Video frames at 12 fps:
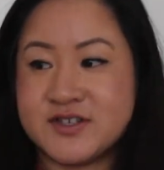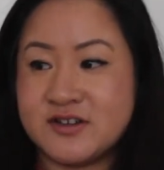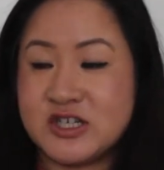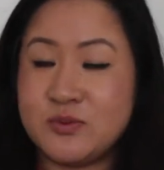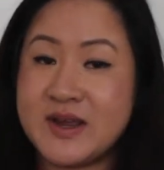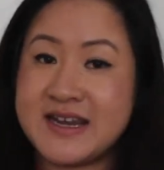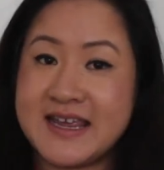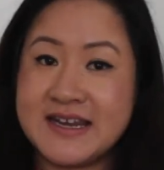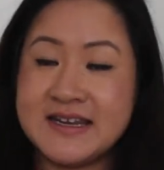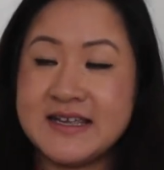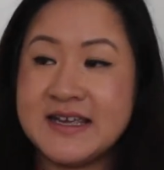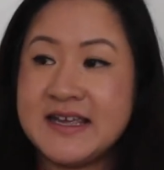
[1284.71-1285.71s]
So she went
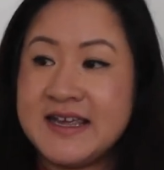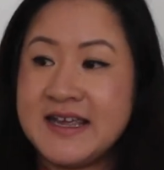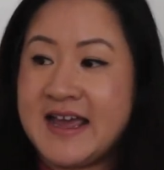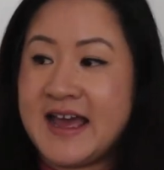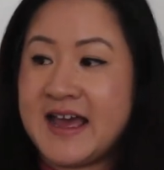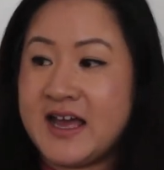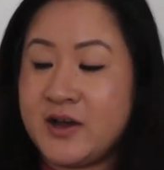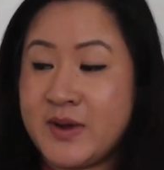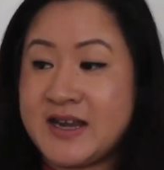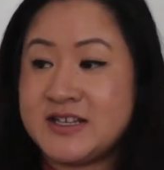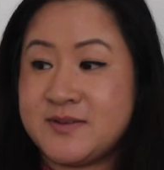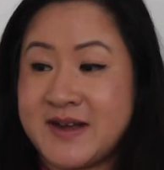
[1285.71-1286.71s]
into
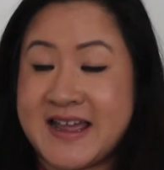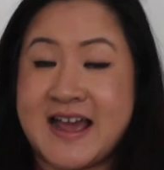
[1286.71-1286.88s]
my